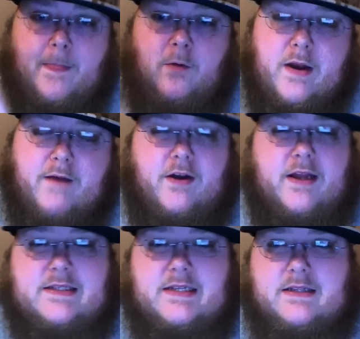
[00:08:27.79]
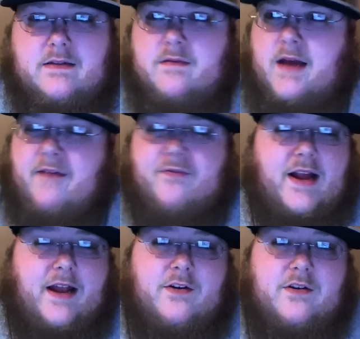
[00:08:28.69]
Whatever it is that, I
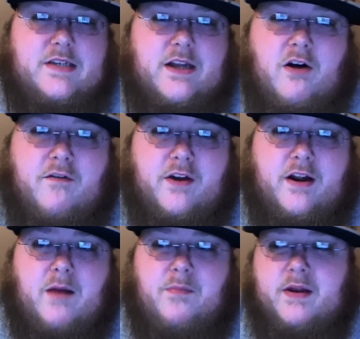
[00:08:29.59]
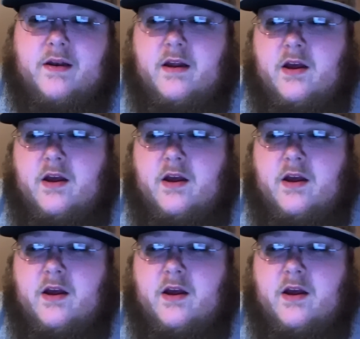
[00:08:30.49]
forgot who you said offered it up, but